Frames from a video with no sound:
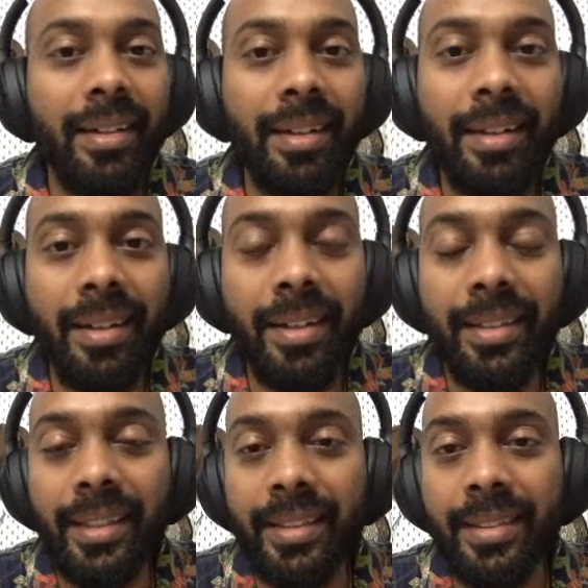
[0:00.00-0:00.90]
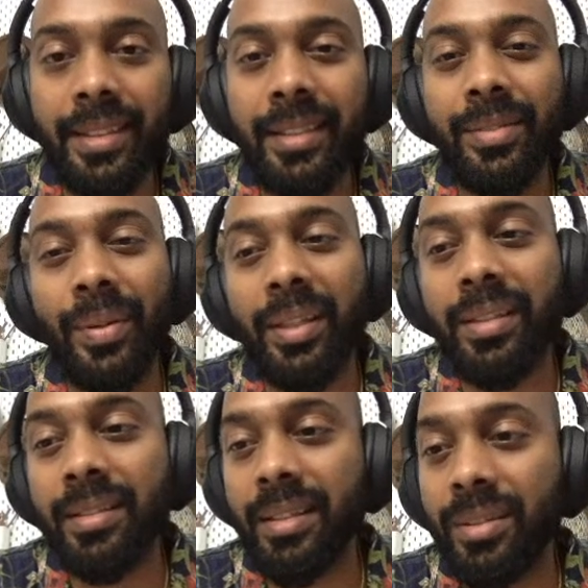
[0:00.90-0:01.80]
these
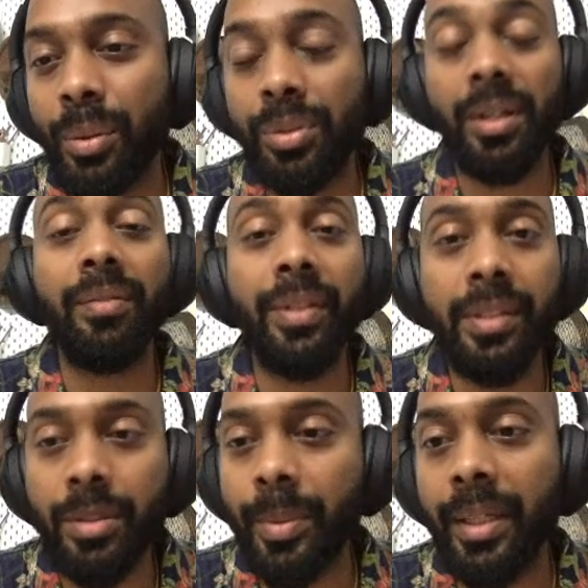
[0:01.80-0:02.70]
features, these social features,